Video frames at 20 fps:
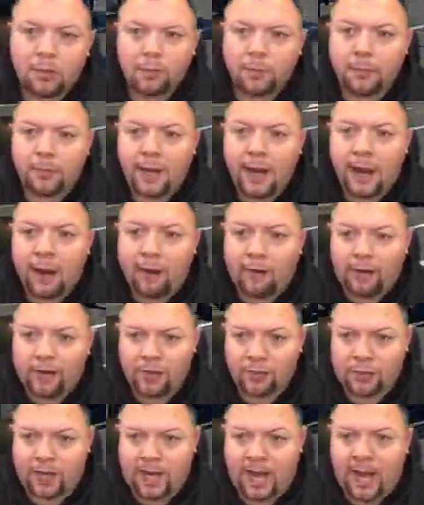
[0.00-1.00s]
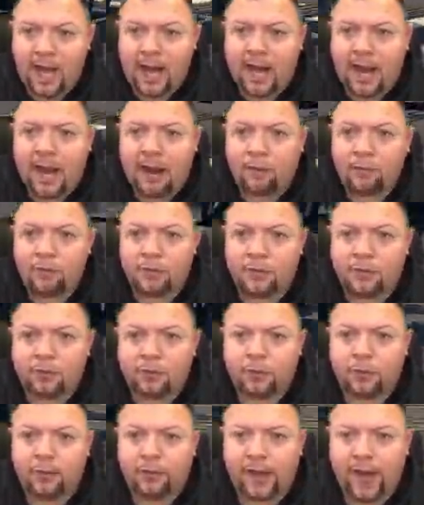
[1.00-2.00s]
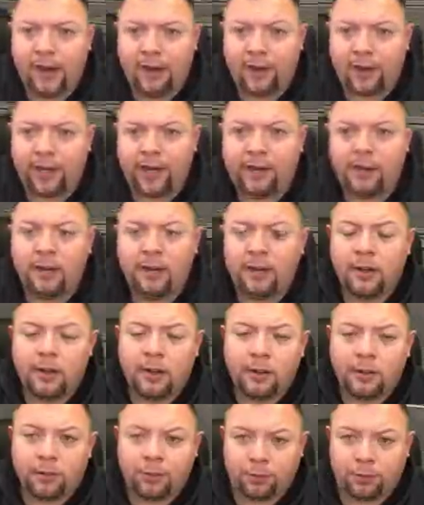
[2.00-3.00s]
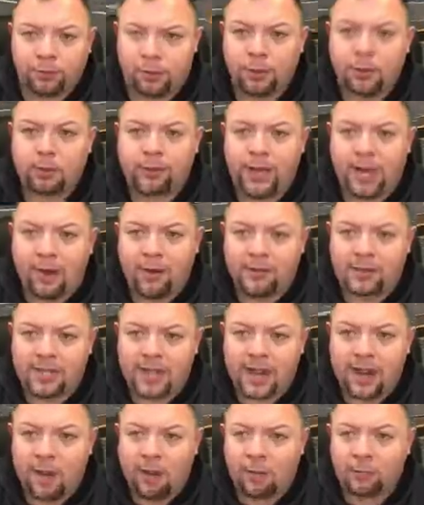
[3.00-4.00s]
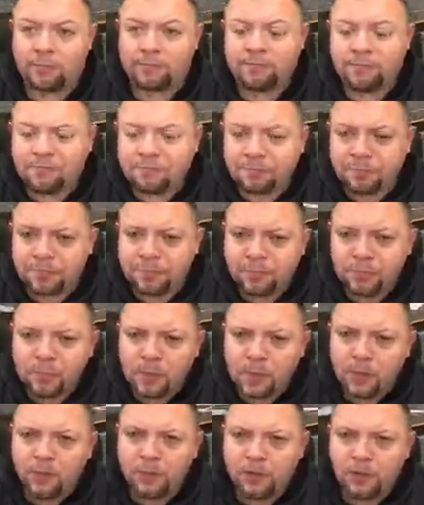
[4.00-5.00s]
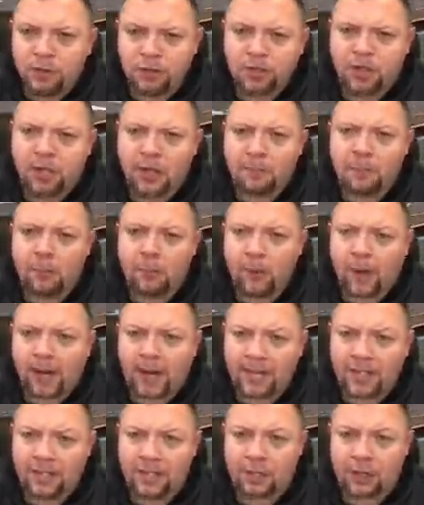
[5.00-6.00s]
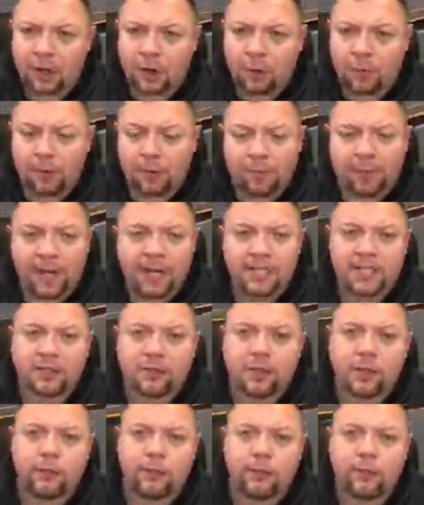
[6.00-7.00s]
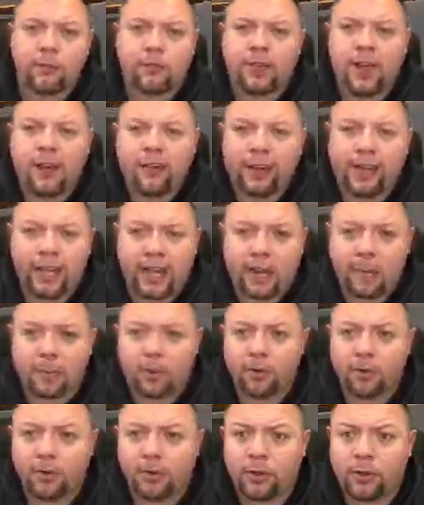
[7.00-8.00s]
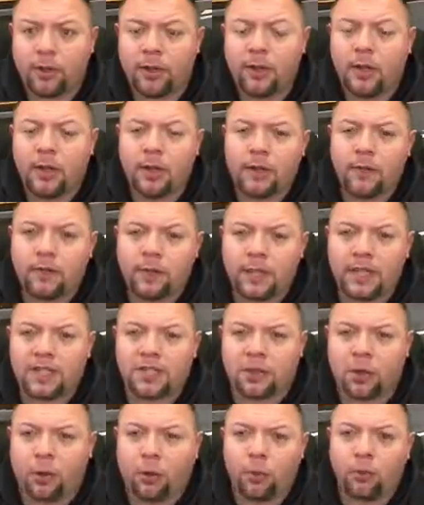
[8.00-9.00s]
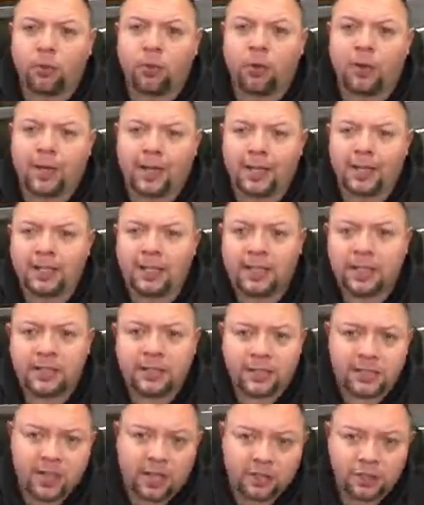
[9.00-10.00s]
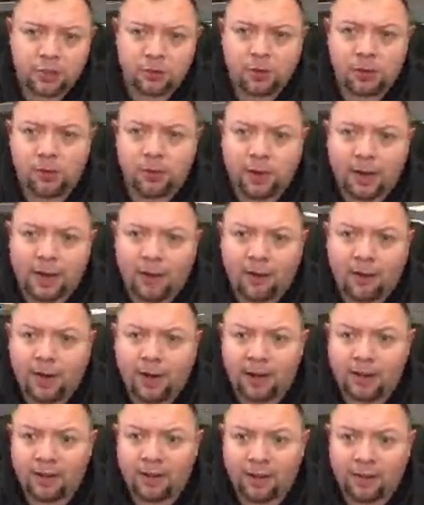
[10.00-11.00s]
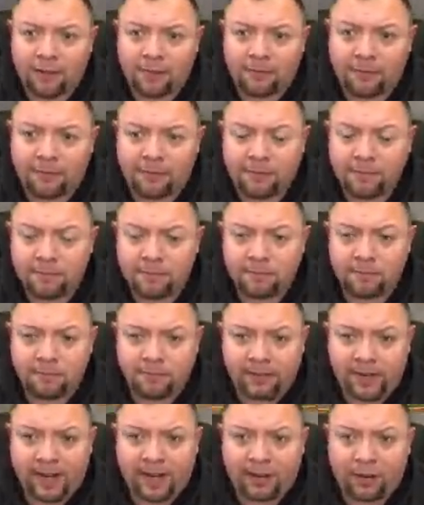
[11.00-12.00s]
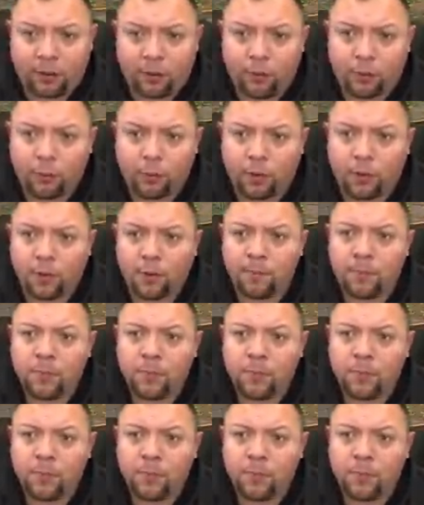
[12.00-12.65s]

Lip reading: Now, as we head out to Fruit Valley through downtown, and there's a couple ways to go, but basically the Fruit Valley neighborhood is over in the industrial area of Vancouver,